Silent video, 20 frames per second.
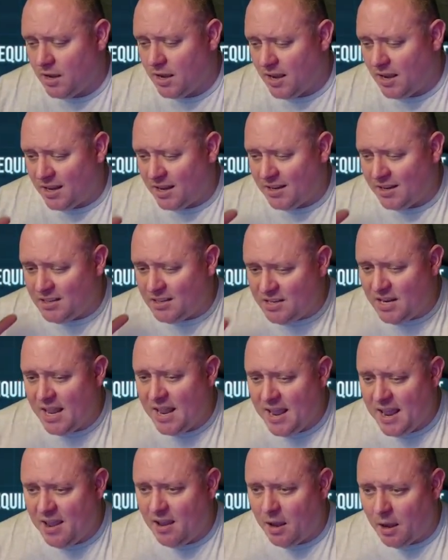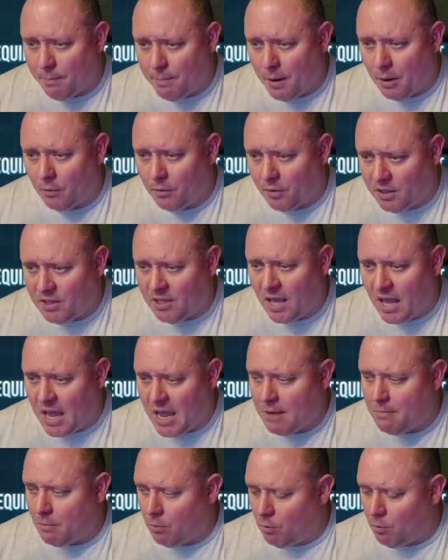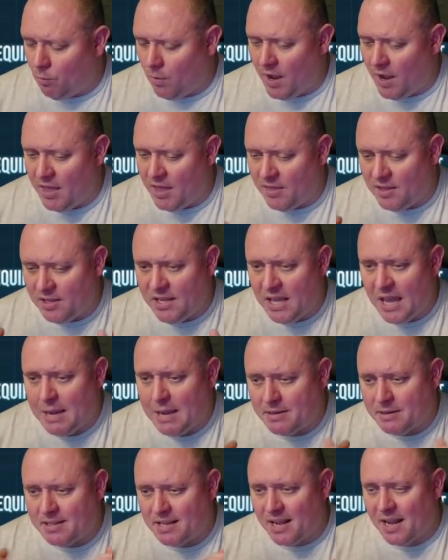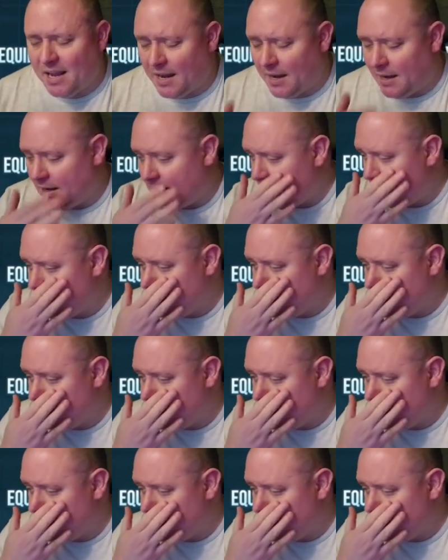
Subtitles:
idea about the game and where the game is at.